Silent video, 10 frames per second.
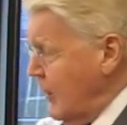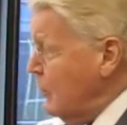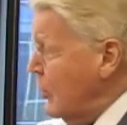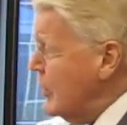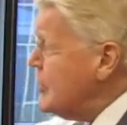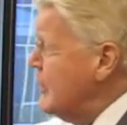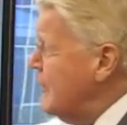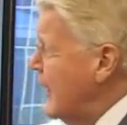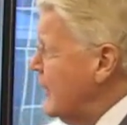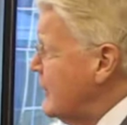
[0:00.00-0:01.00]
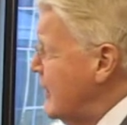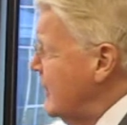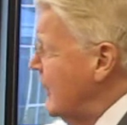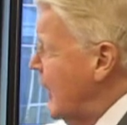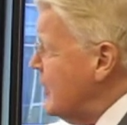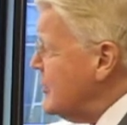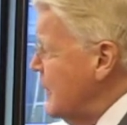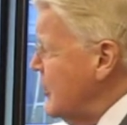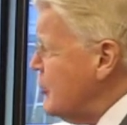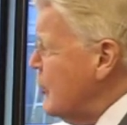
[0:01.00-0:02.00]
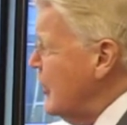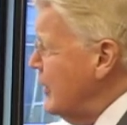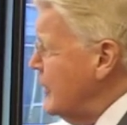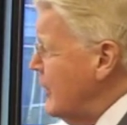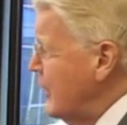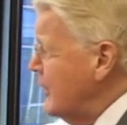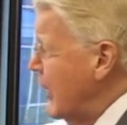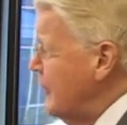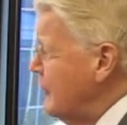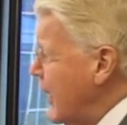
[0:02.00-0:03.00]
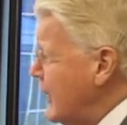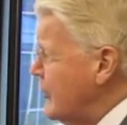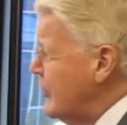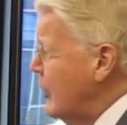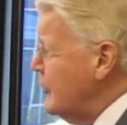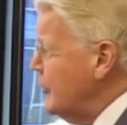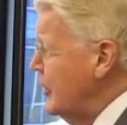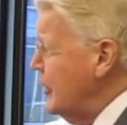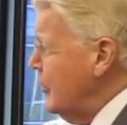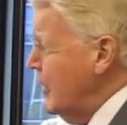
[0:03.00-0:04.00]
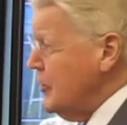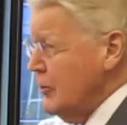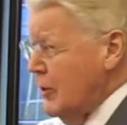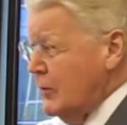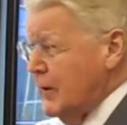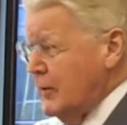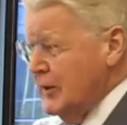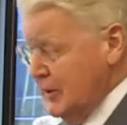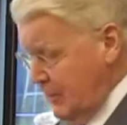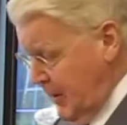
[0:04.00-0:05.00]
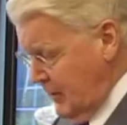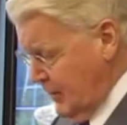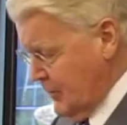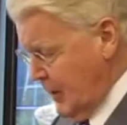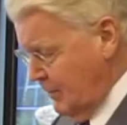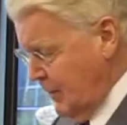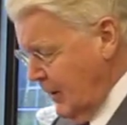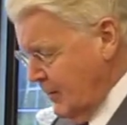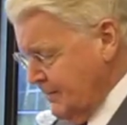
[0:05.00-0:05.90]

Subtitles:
was in fact, as we saw it, a direct continuation of our independence campaign.